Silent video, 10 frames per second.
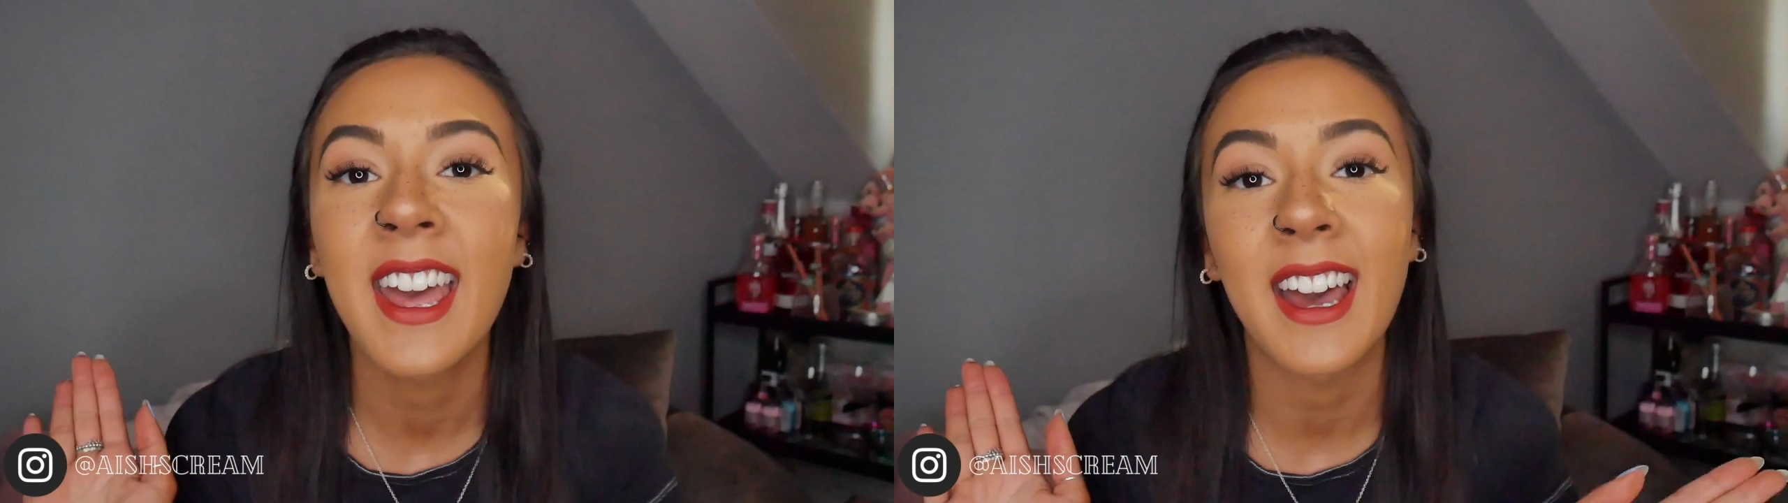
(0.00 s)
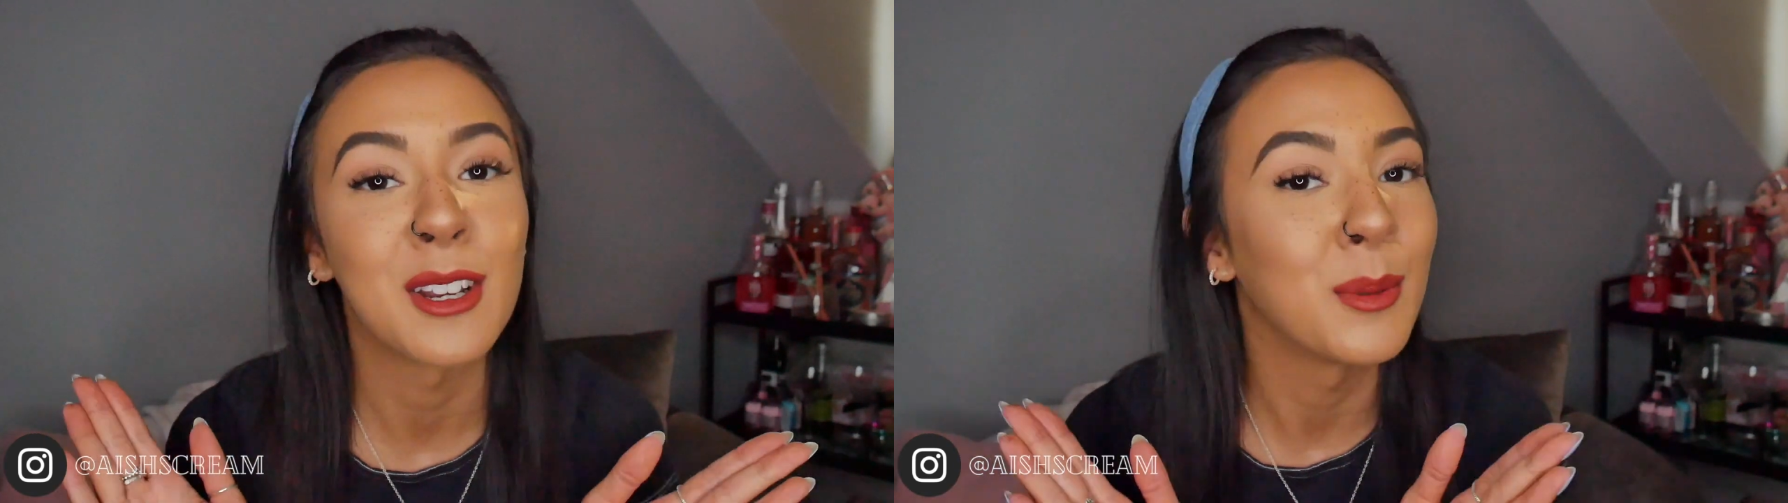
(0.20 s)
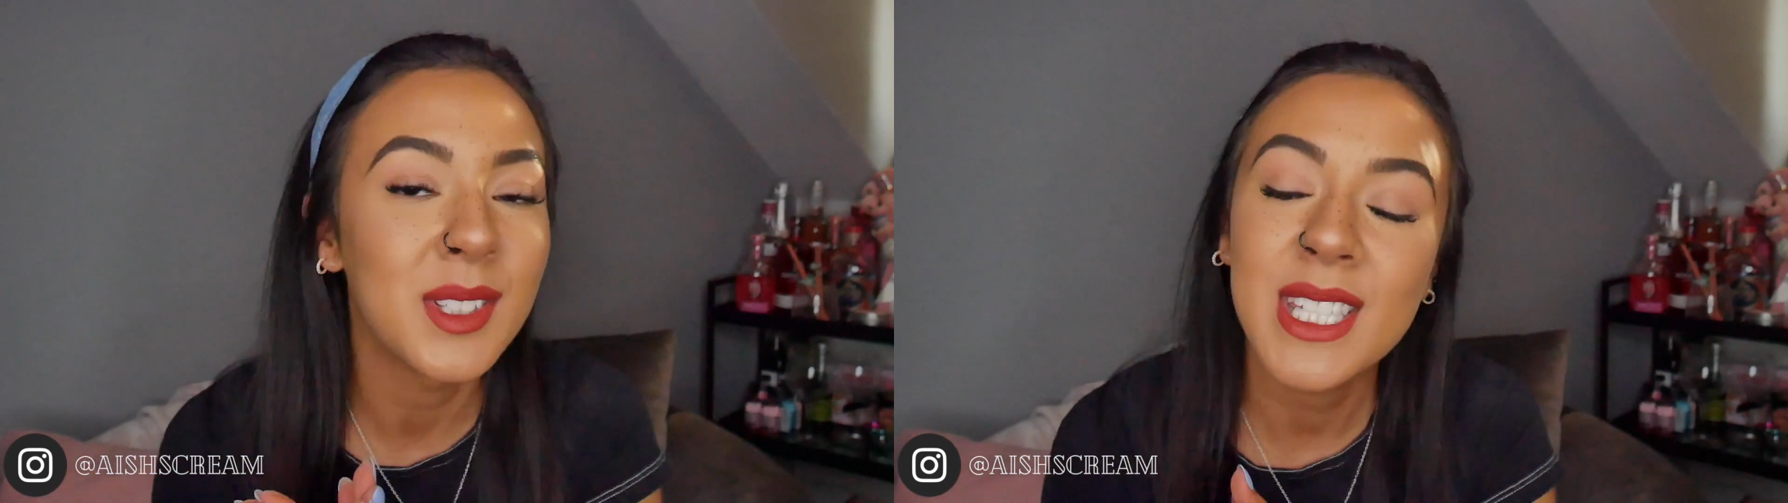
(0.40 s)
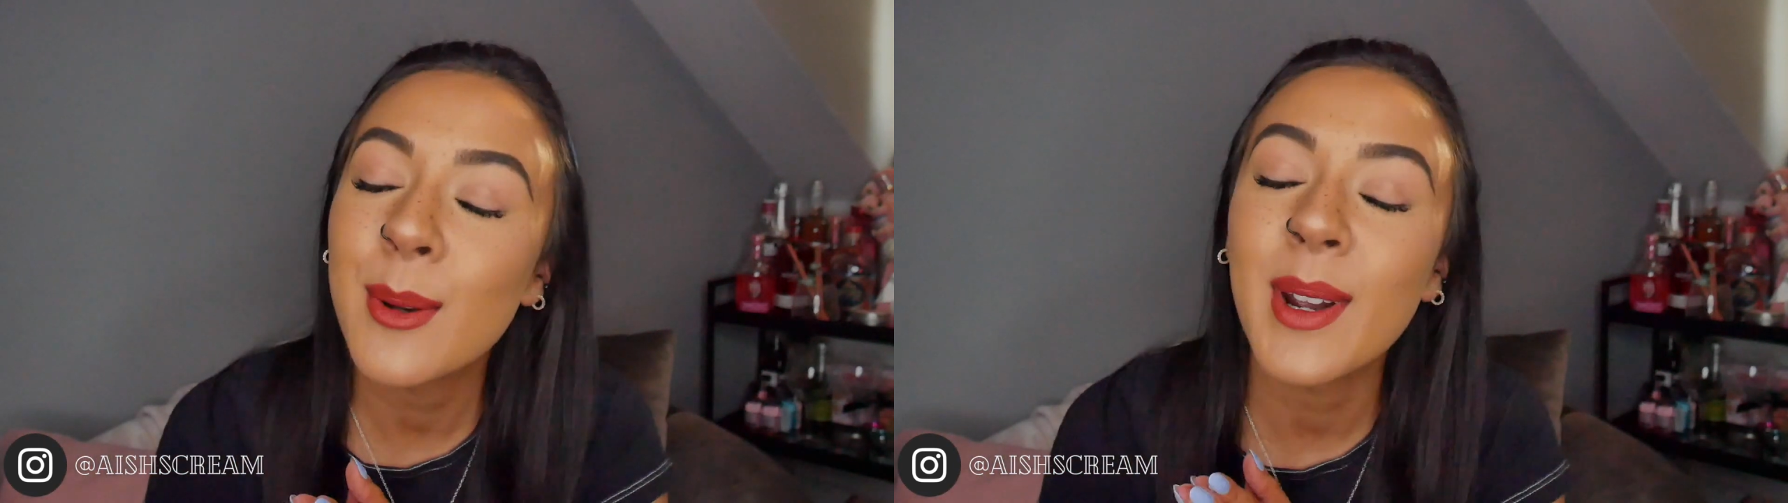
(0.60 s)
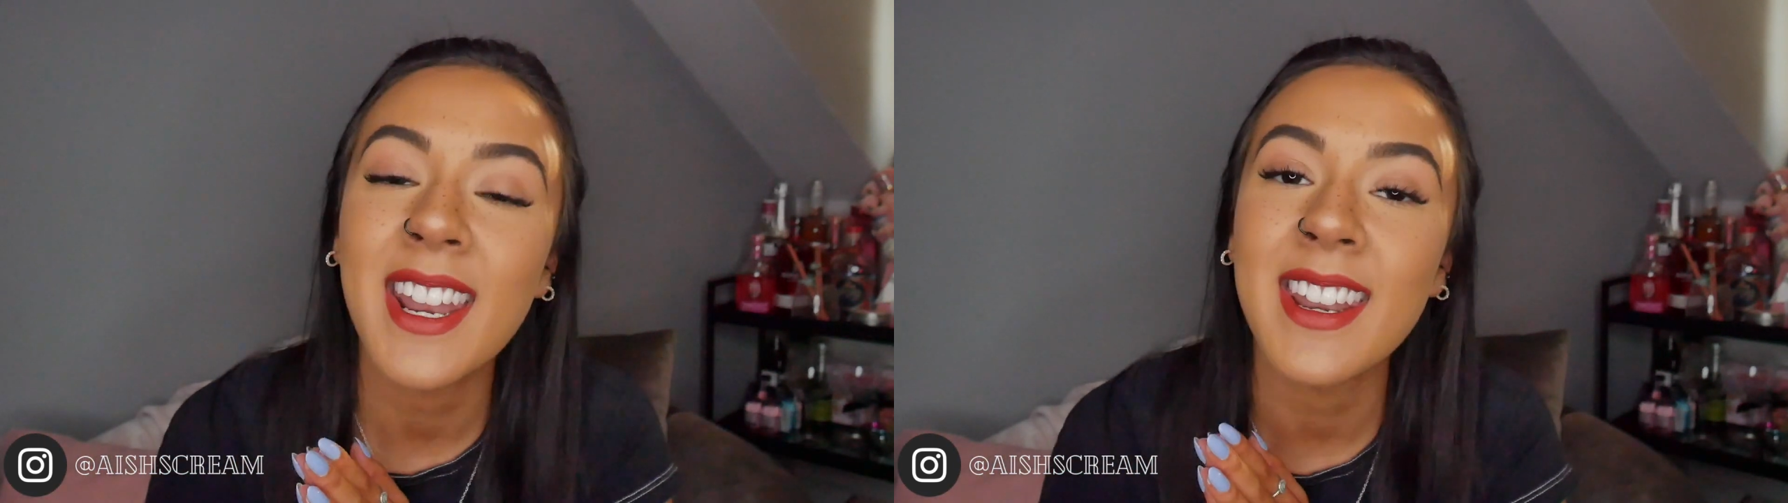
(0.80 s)
and I will see
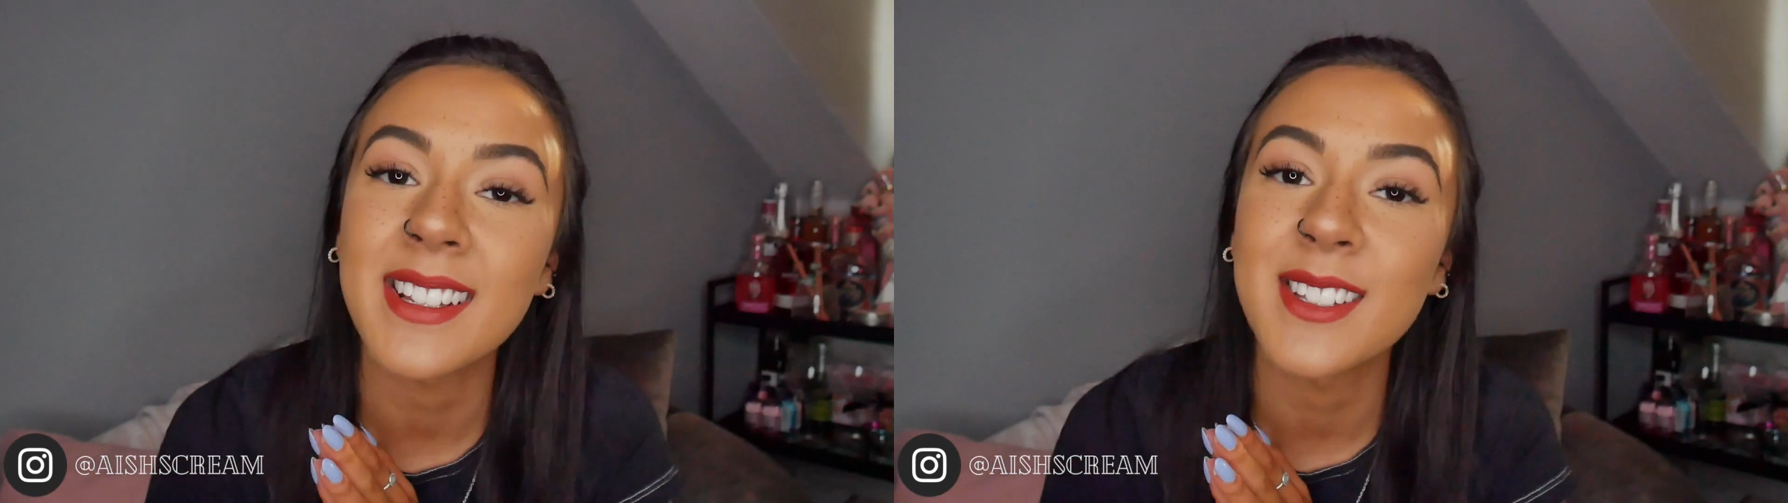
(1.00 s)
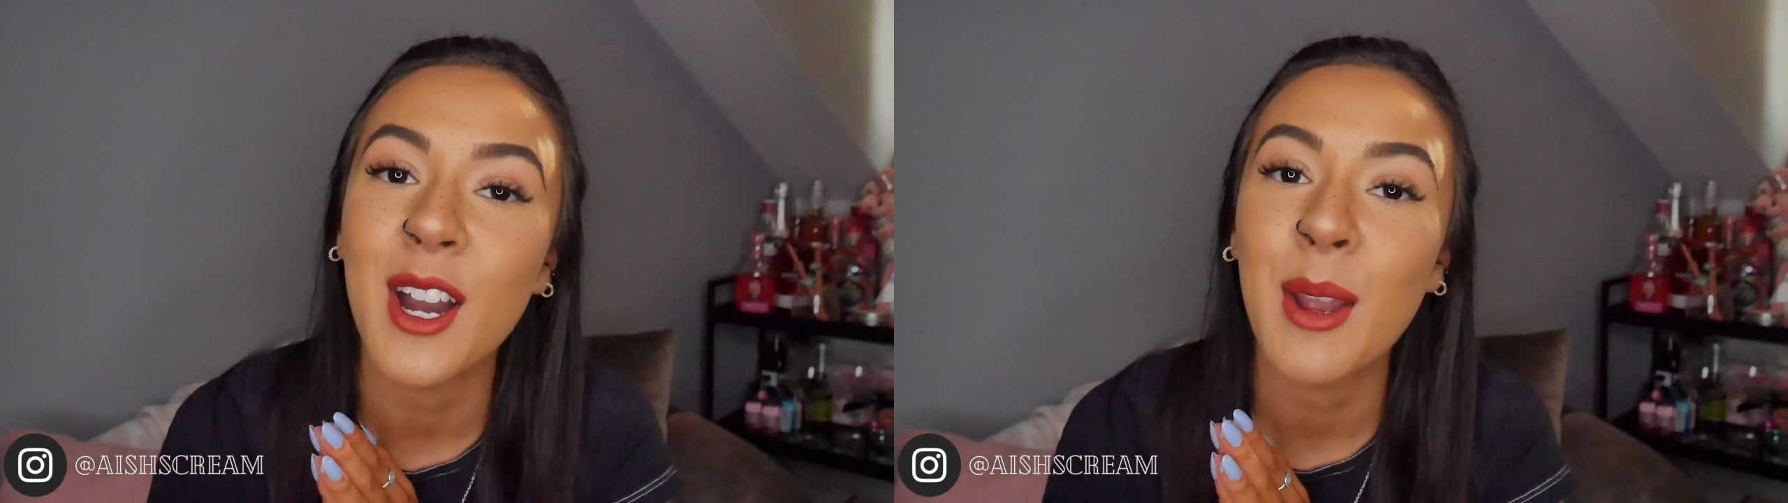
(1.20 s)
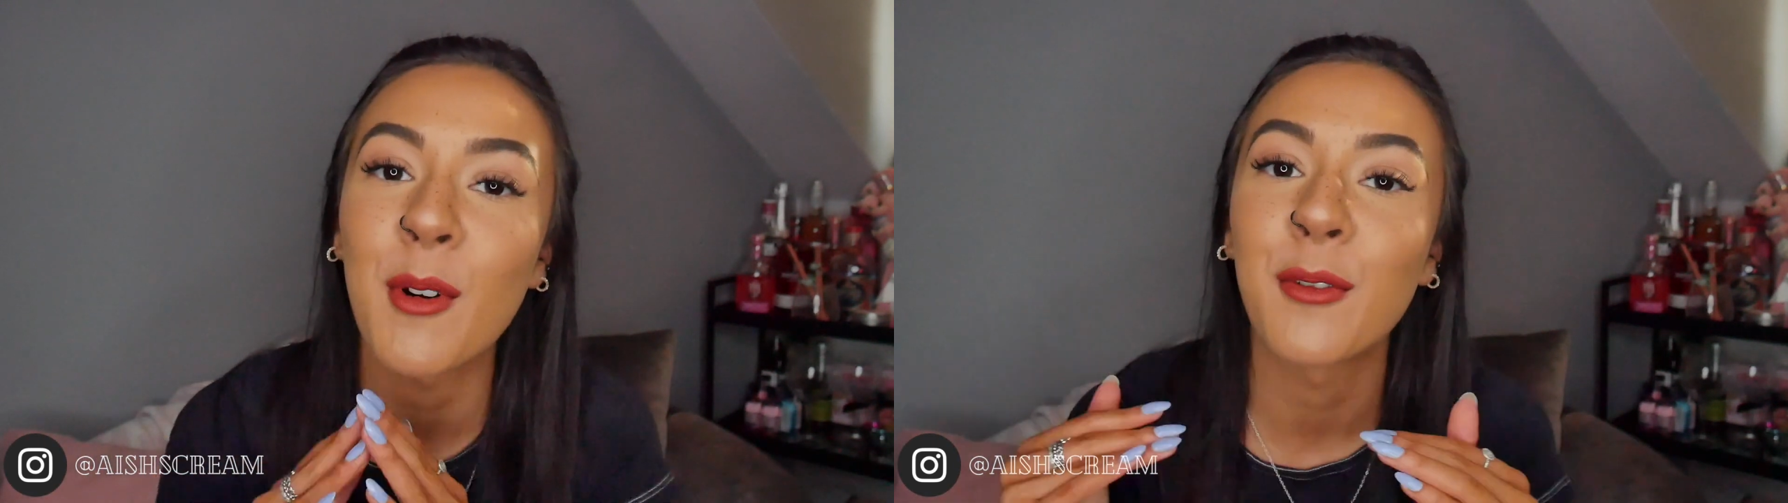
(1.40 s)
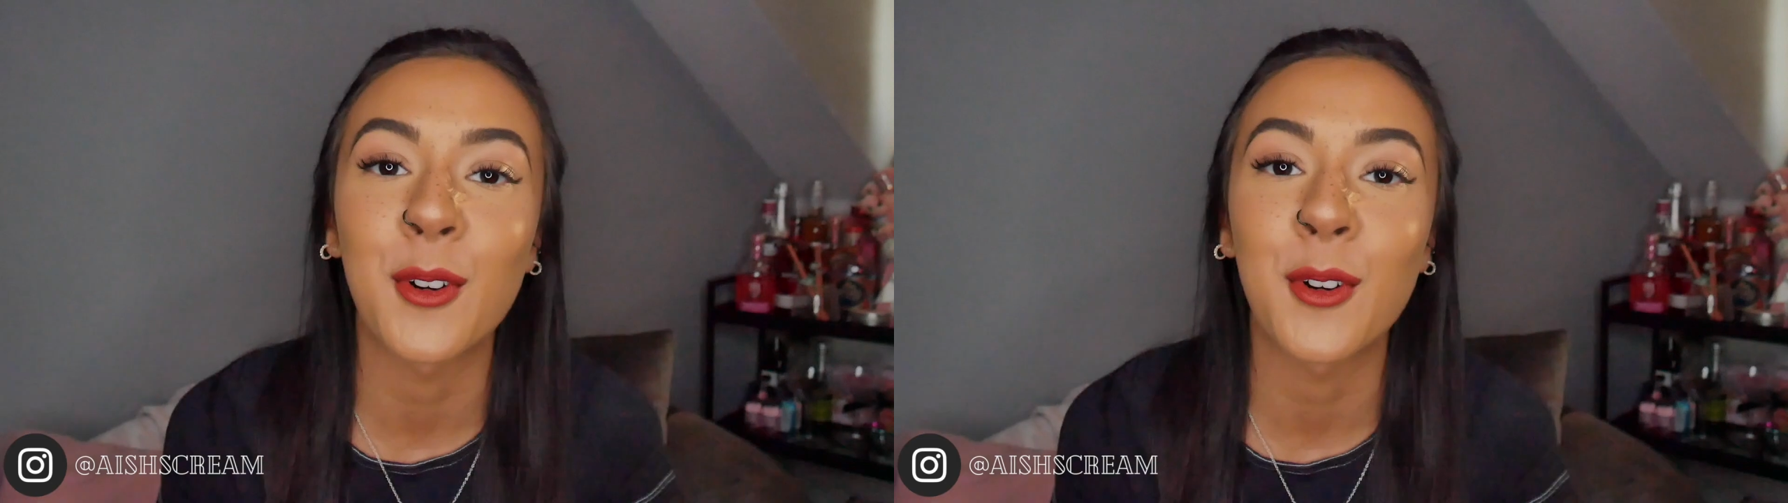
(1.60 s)
you again next time